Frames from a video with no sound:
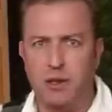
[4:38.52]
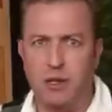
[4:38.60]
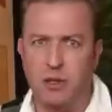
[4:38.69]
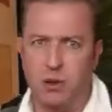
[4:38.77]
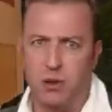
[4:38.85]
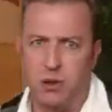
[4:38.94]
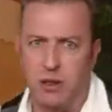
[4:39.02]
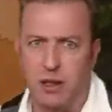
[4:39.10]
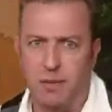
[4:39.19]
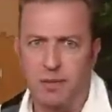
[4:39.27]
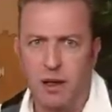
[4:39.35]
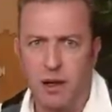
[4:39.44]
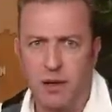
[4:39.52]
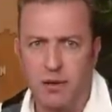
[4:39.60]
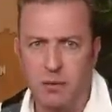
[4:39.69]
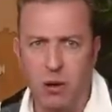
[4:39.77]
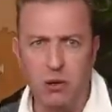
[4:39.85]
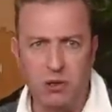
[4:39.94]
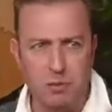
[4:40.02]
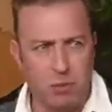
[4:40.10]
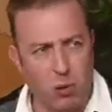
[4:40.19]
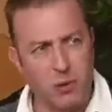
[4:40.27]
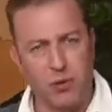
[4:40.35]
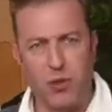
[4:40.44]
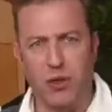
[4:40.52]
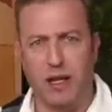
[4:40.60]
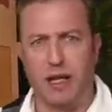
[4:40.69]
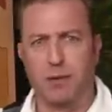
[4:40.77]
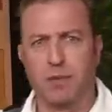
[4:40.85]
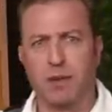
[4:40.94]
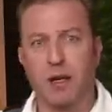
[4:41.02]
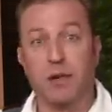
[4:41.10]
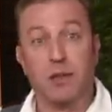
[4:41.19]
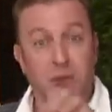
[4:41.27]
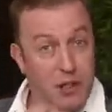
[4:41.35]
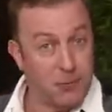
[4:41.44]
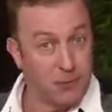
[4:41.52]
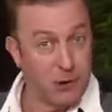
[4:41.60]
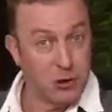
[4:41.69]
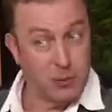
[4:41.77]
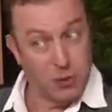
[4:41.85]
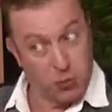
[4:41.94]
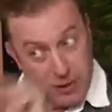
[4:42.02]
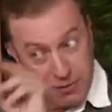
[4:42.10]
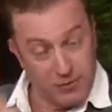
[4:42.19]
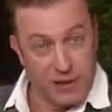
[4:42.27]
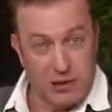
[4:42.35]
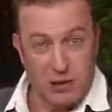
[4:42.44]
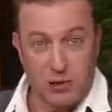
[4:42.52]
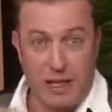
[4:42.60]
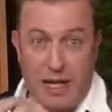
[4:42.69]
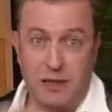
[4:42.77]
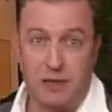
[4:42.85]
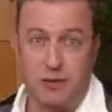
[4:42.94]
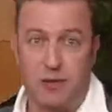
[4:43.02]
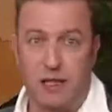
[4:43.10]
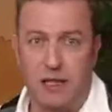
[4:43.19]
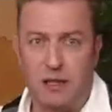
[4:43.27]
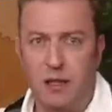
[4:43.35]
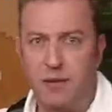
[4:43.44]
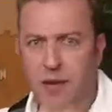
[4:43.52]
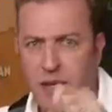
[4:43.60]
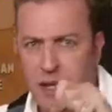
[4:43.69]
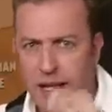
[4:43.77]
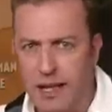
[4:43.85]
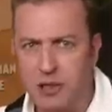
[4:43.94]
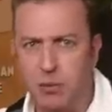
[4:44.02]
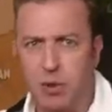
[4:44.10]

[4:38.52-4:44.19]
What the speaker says: Cadorna, the most important thing, the difference between victory and defeat, is